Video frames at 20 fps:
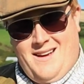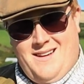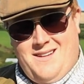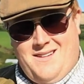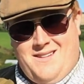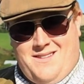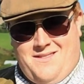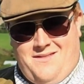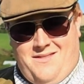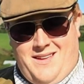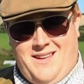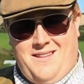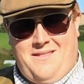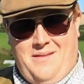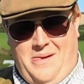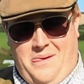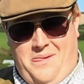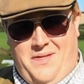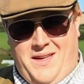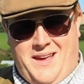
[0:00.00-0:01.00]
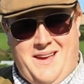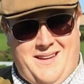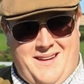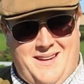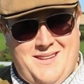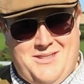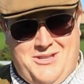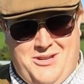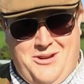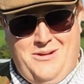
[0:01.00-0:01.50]
Certainly Think, did. Thinking
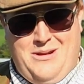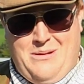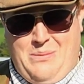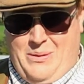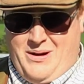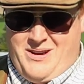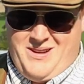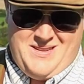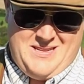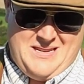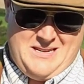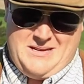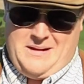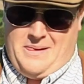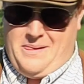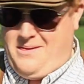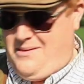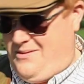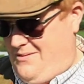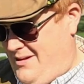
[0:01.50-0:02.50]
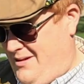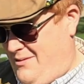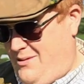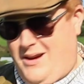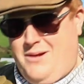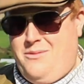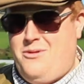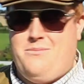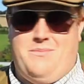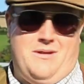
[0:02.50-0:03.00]
it's Tudor because there's, well,
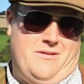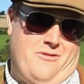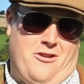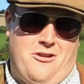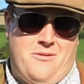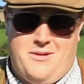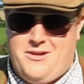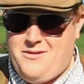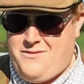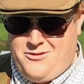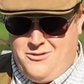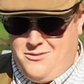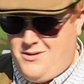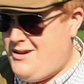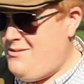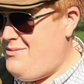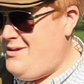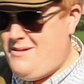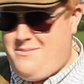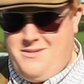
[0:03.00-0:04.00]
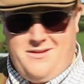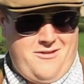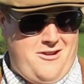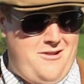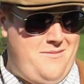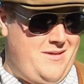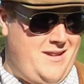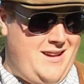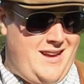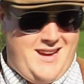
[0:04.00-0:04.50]
it wouldn't be Roman, of course, why would it be
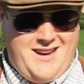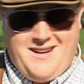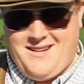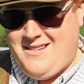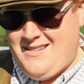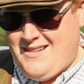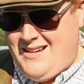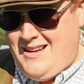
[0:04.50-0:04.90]
Roman here?